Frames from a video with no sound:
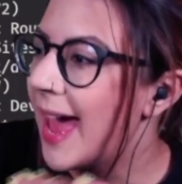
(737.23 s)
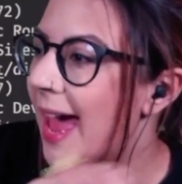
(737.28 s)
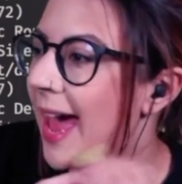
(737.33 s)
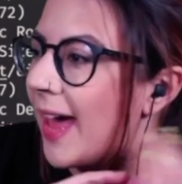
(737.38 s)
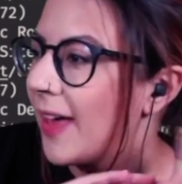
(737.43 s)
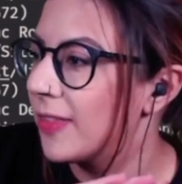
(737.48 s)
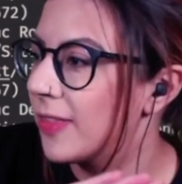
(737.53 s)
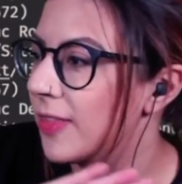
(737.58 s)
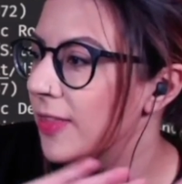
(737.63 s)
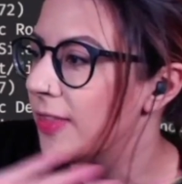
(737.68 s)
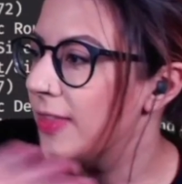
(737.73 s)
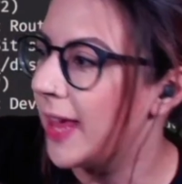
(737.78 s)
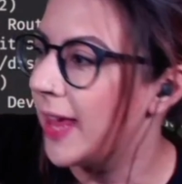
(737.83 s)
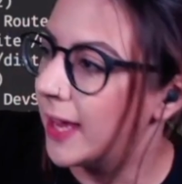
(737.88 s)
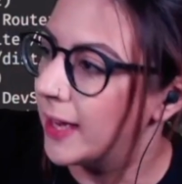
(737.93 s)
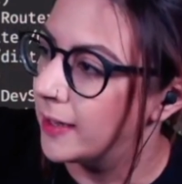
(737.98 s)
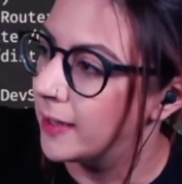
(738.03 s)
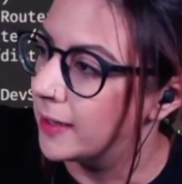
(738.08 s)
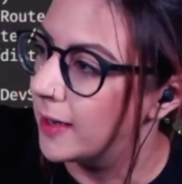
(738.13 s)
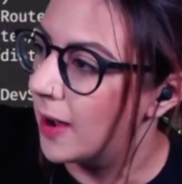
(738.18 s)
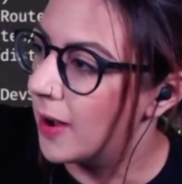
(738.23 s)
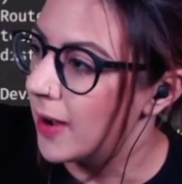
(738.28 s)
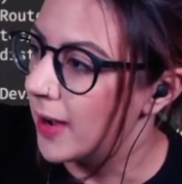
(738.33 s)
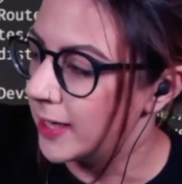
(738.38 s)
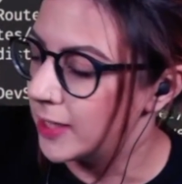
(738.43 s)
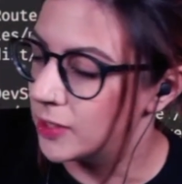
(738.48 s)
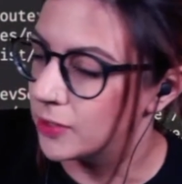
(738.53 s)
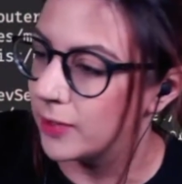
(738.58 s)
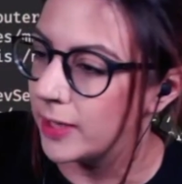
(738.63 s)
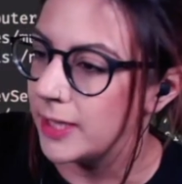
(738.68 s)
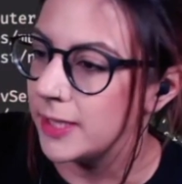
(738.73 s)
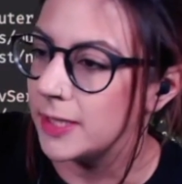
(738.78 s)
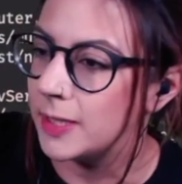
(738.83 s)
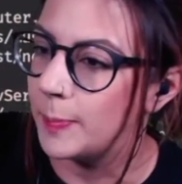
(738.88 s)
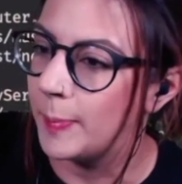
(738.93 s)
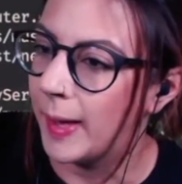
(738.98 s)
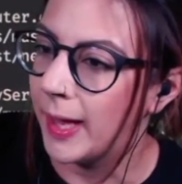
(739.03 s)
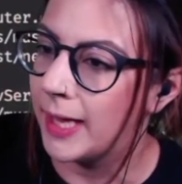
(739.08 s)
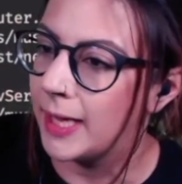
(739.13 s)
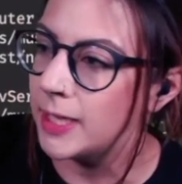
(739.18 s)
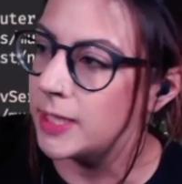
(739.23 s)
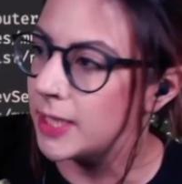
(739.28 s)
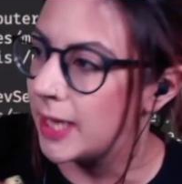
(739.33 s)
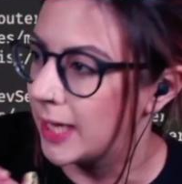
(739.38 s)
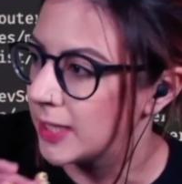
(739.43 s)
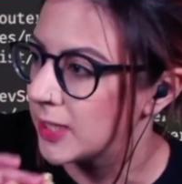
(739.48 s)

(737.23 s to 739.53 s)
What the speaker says: and then hydrates the page and